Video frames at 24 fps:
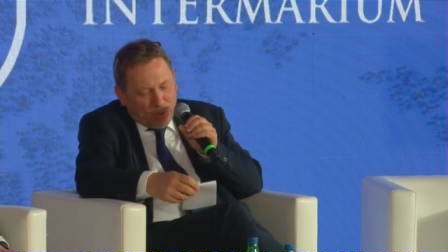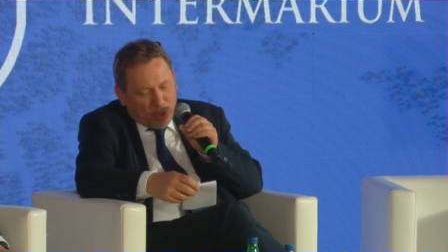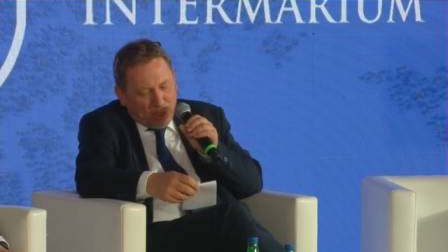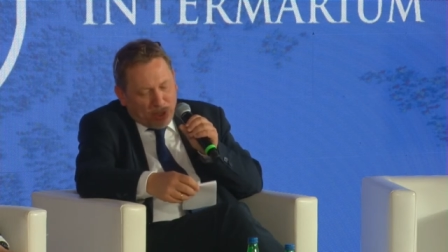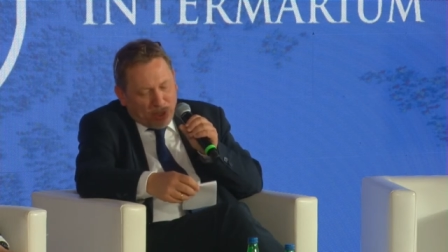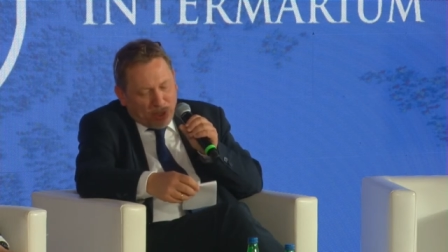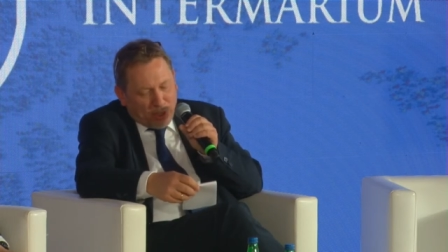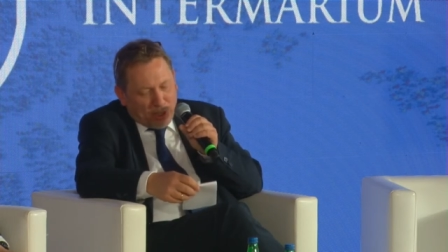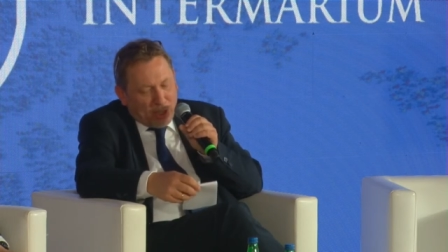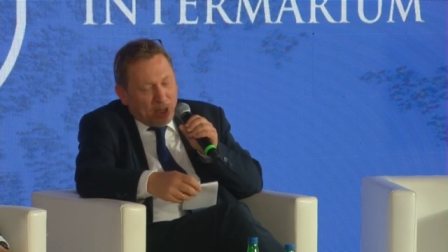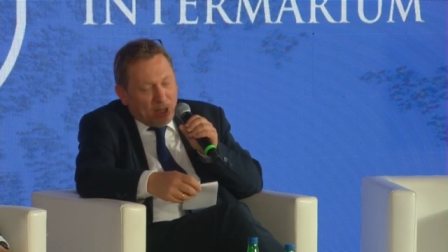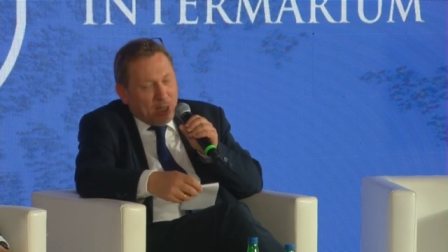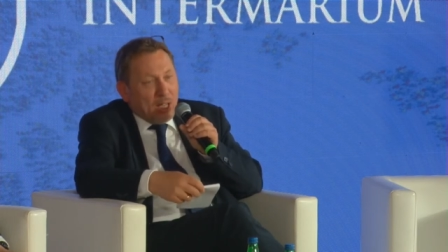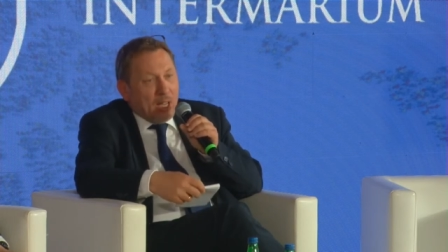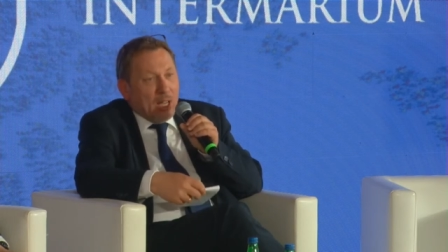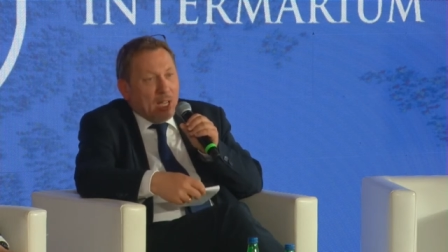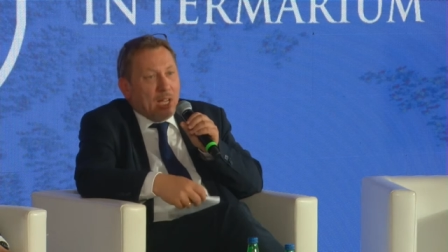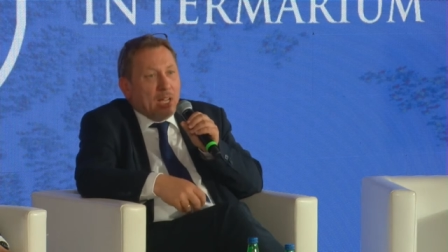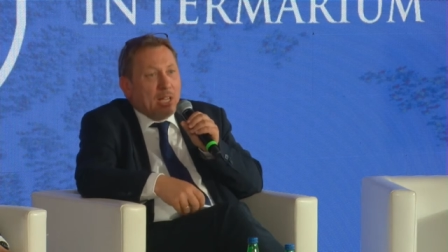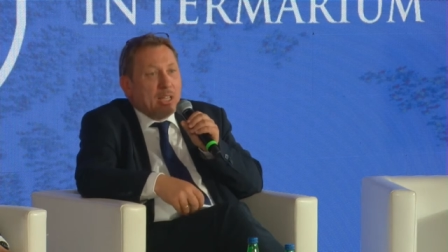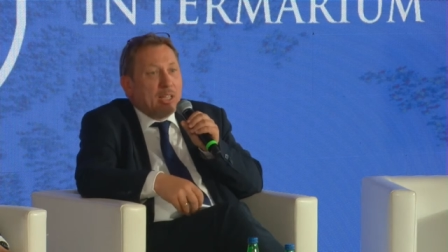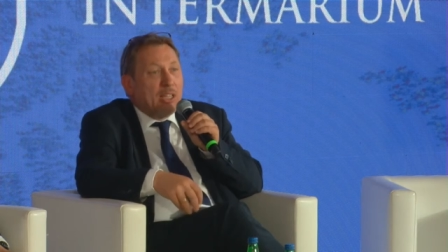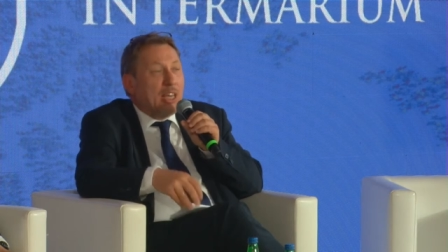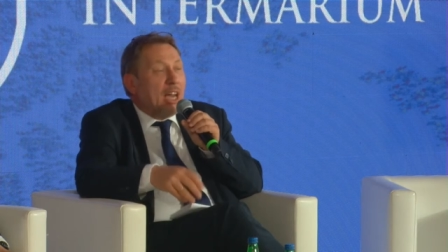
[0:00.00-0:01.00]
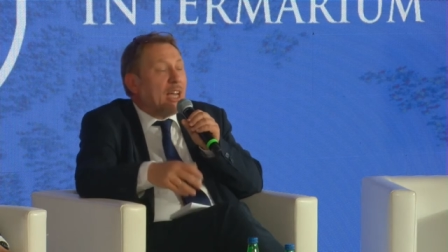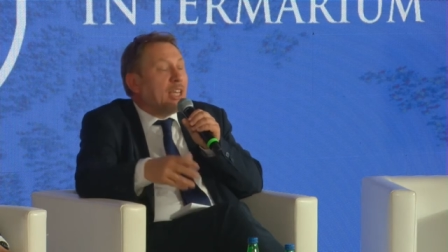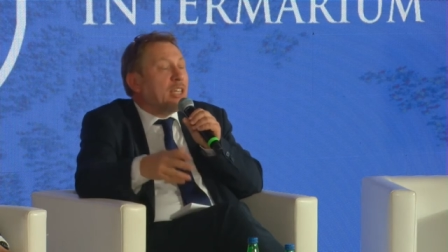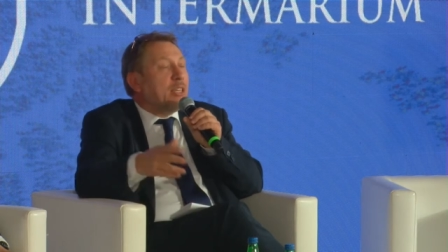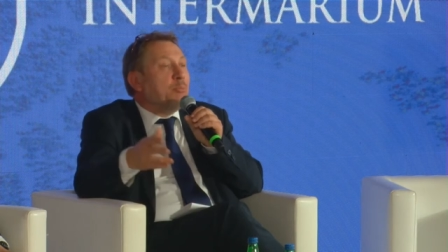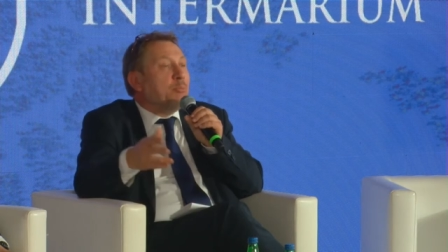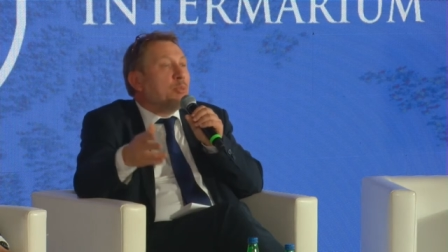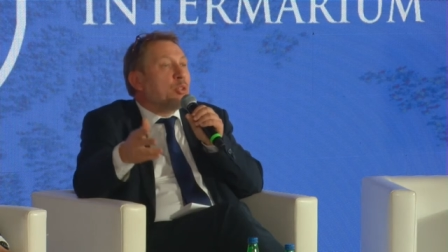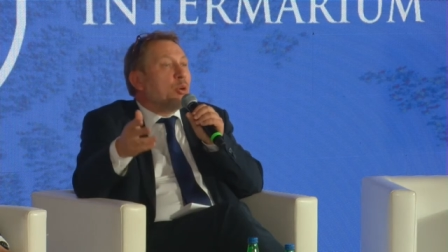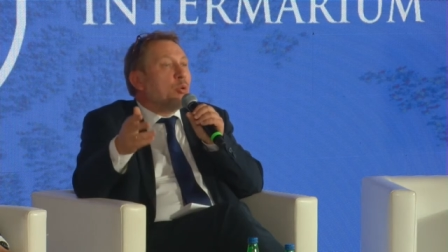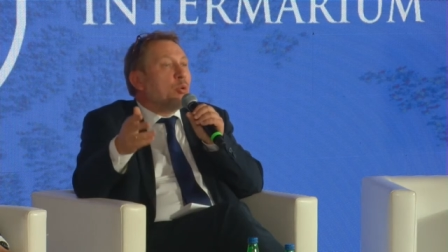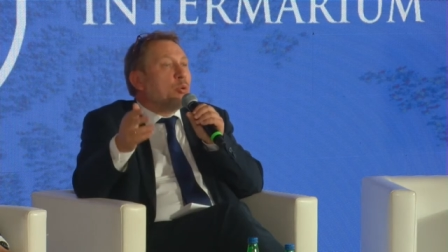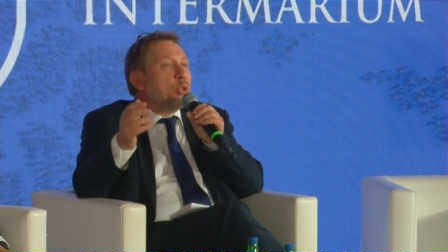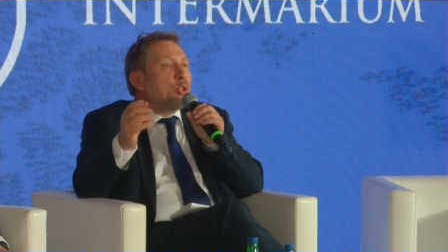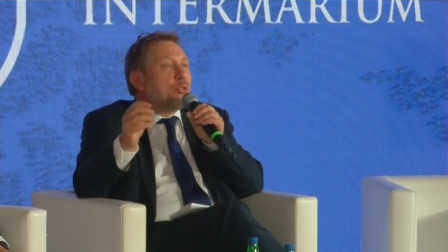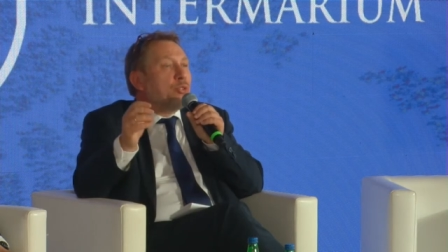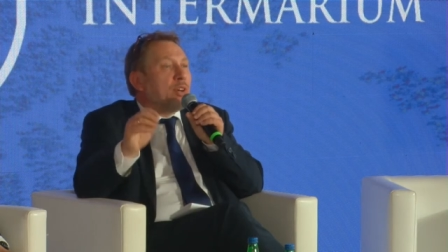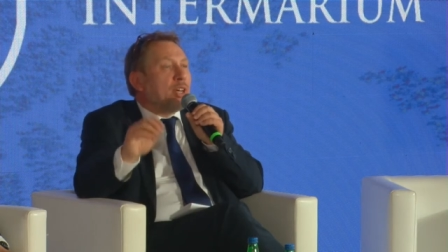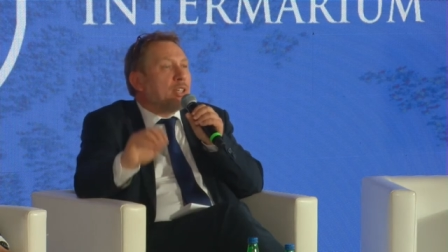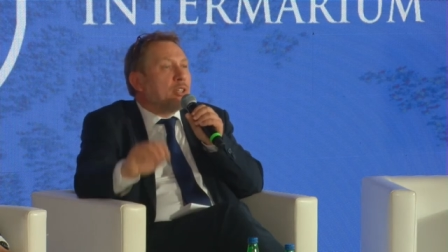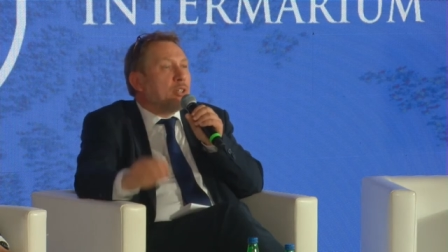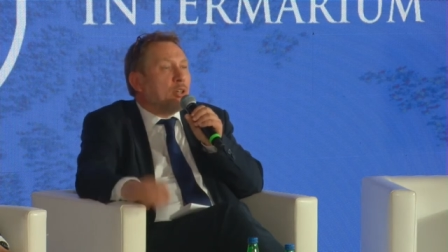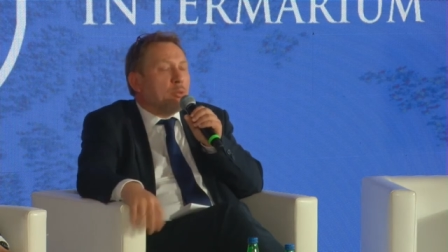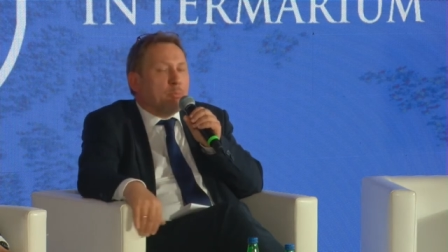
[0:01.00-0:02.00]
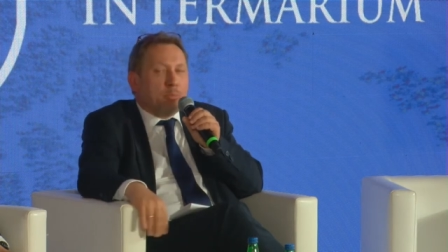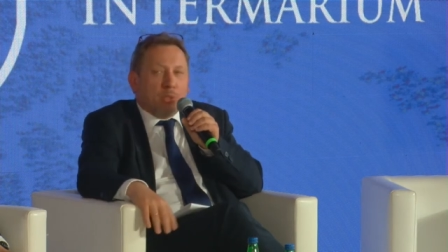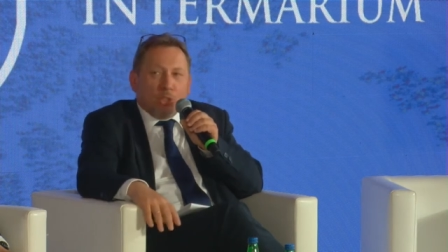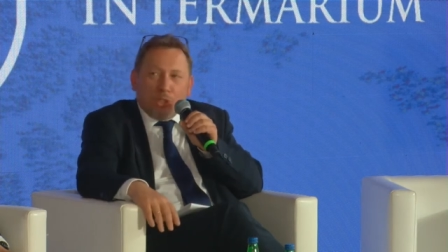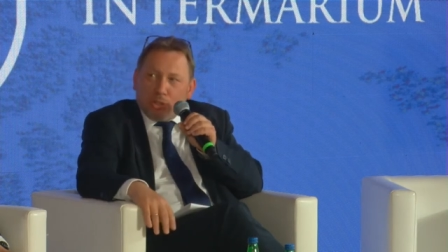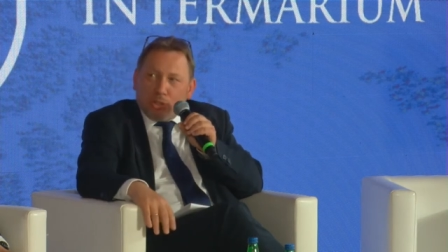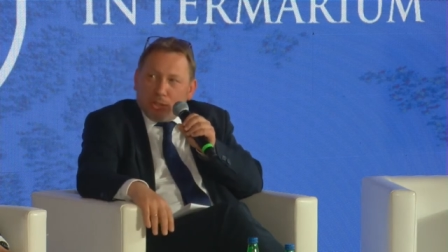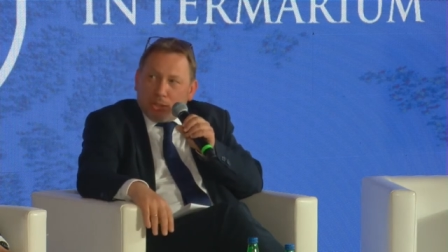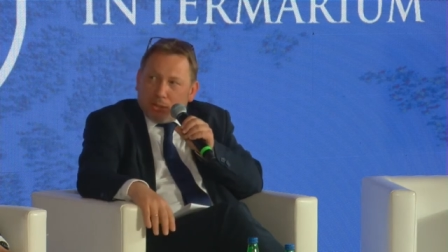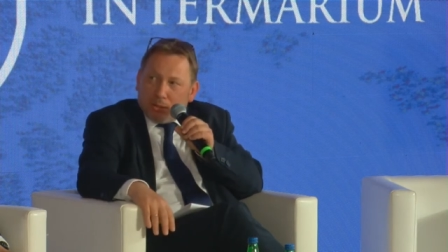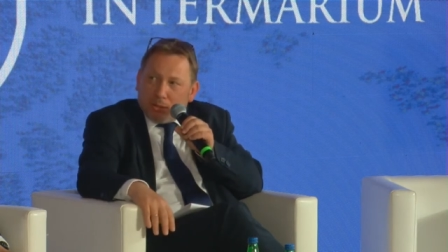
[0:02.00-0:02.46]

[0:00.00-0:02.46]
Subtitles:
which is one of the basic needs, human needs.